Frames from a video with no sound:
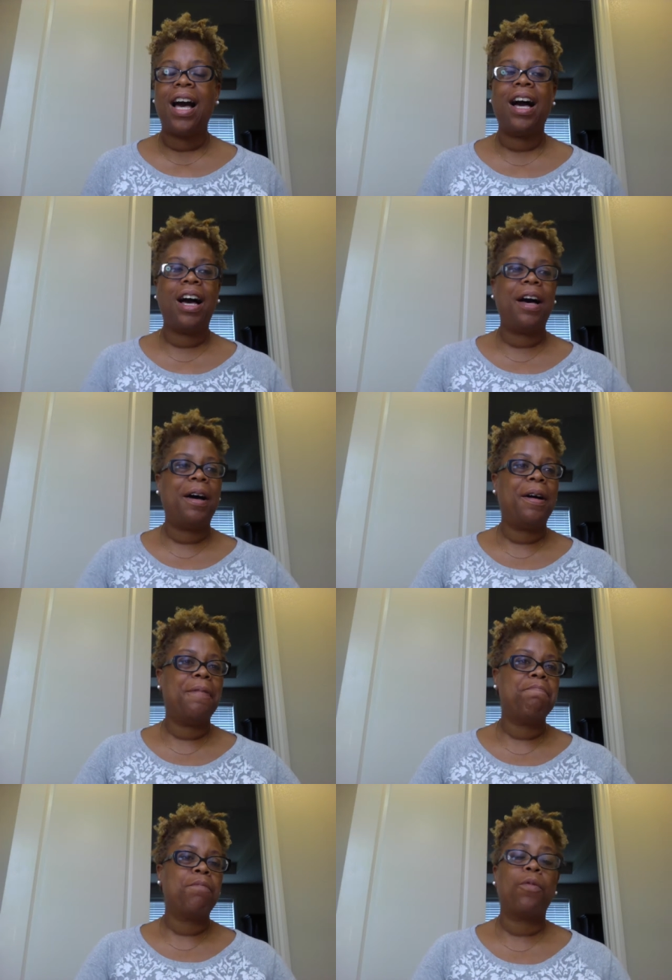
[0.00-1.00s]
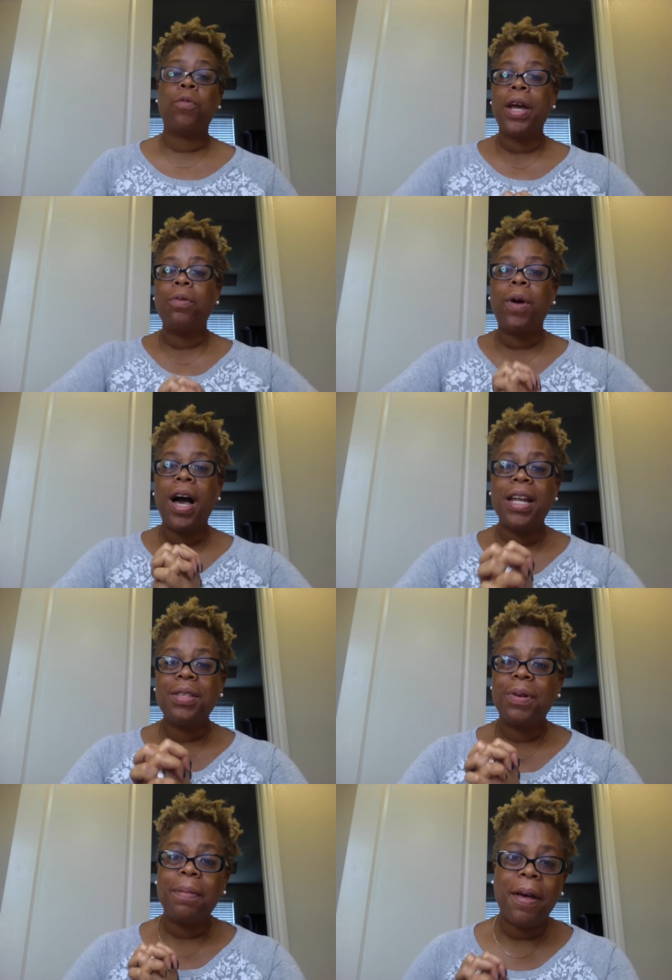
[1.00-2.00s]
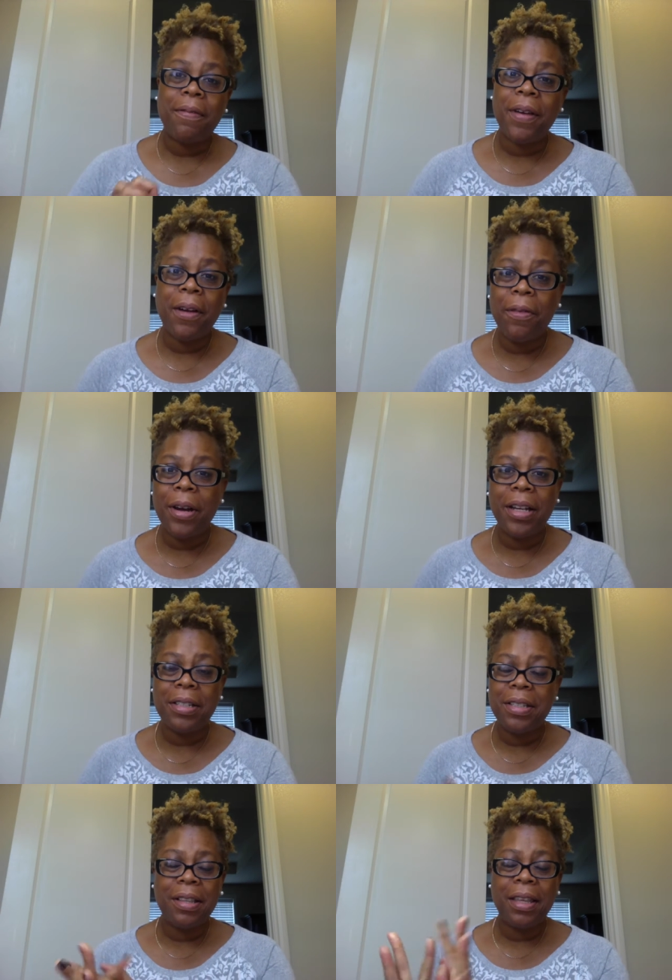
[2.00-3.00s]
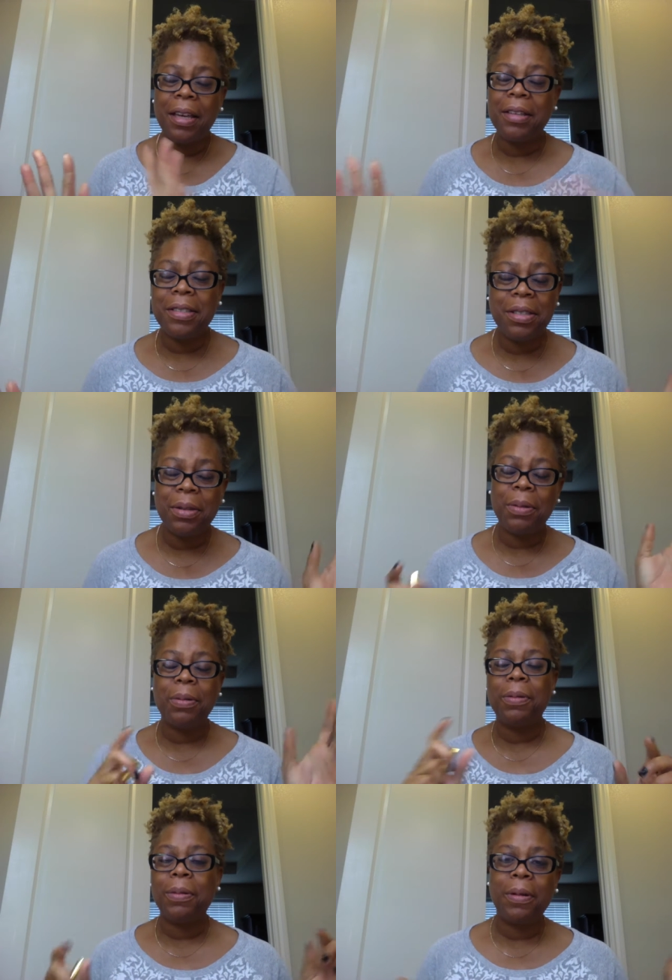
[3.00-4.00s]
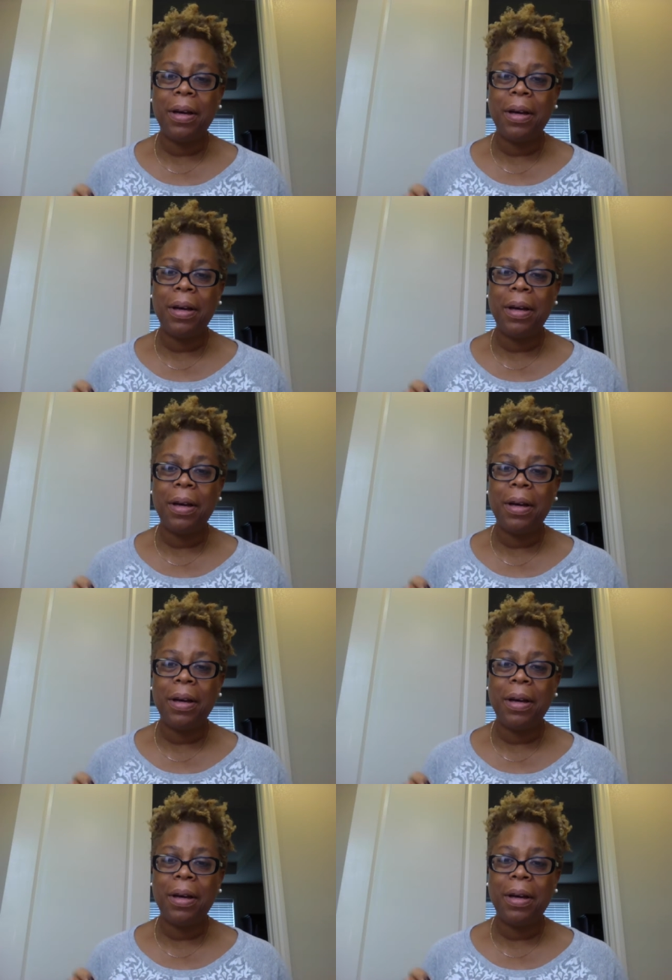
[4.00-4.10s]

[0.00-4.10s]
Um, red wine is one of my favorite things to